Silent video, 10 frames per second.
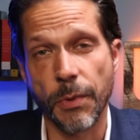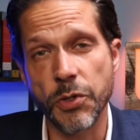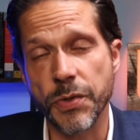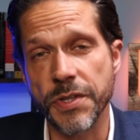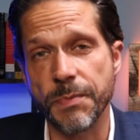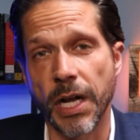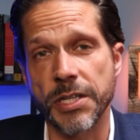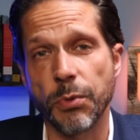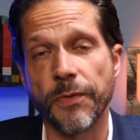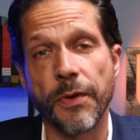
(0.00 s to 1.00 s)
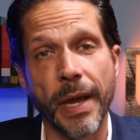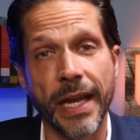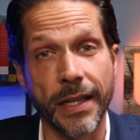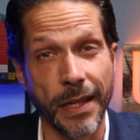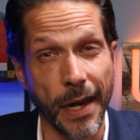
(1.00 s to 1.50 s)
most responsible for
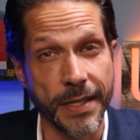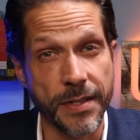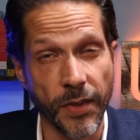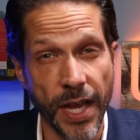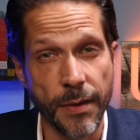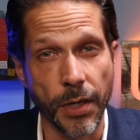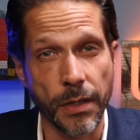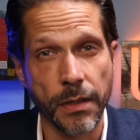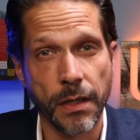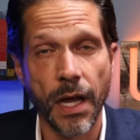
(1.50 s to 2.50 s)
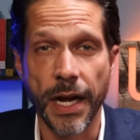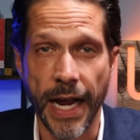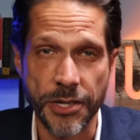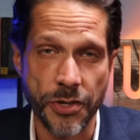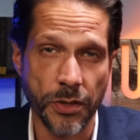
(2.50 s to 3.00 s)
making the Knights of Labor a
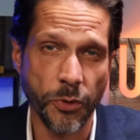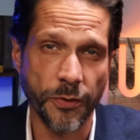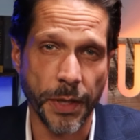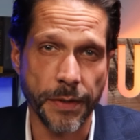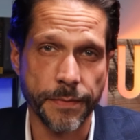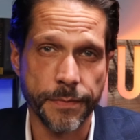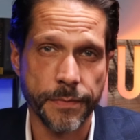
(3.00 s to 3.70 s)
national movement.